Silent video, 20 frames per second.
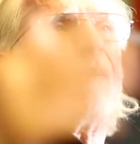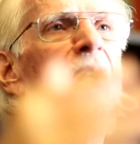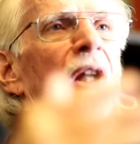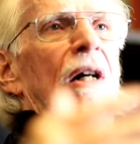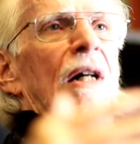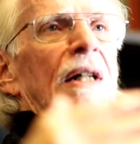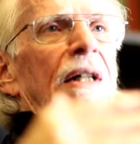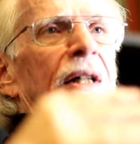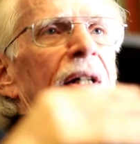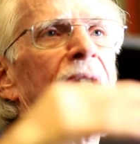
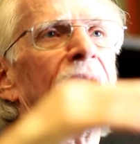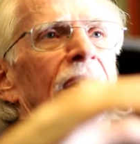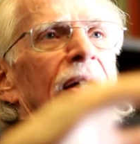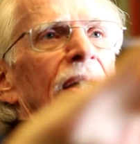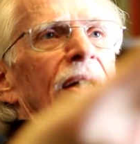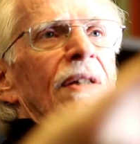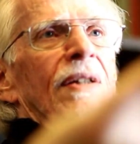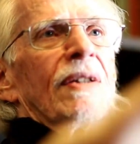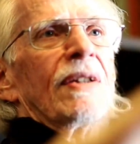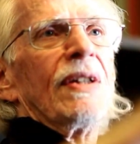Block
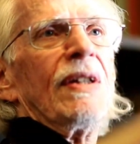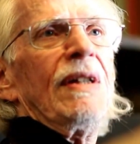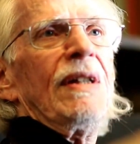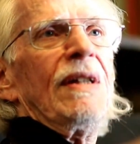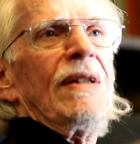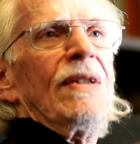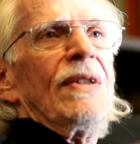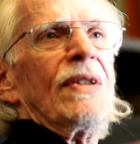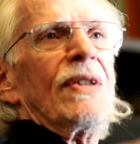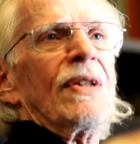
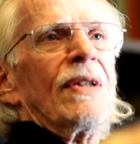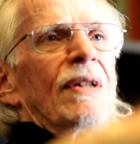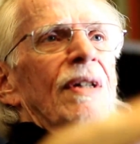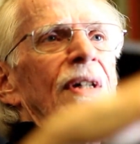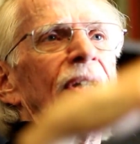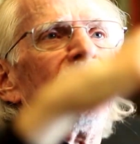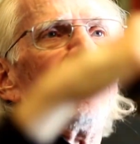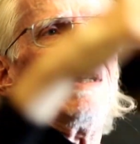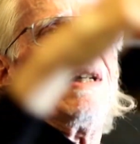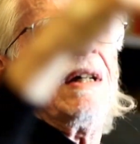scenes
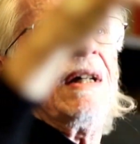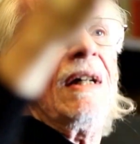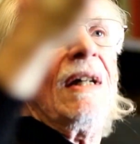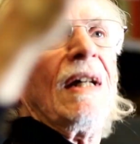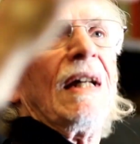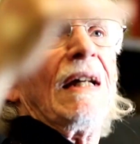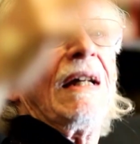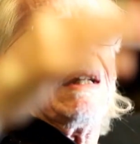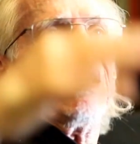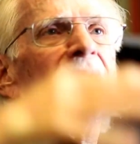
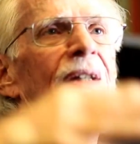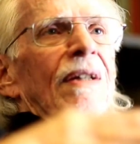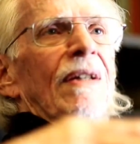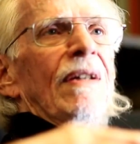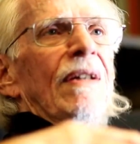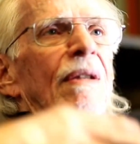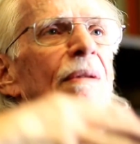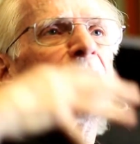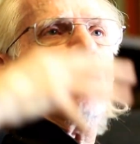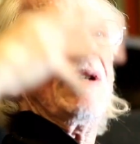and
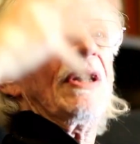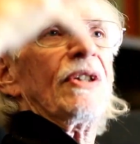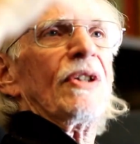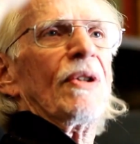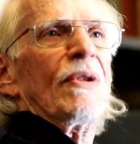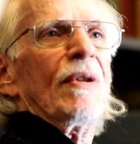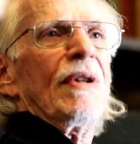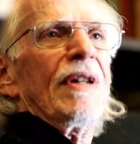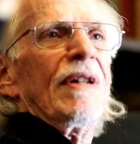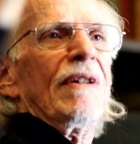the
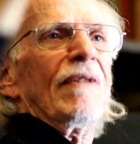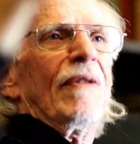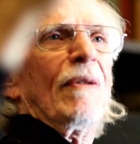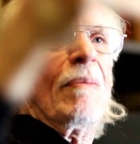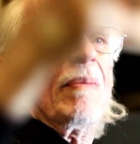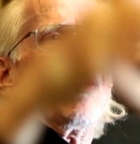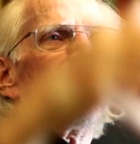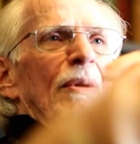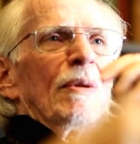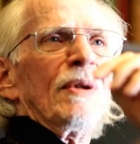mystery of
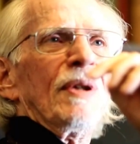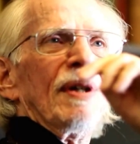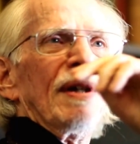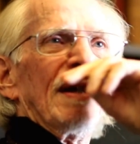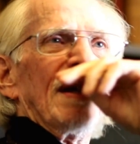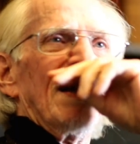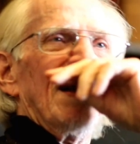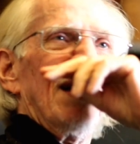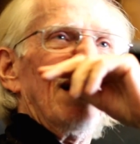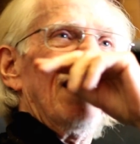
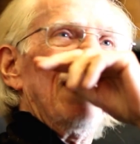approaching,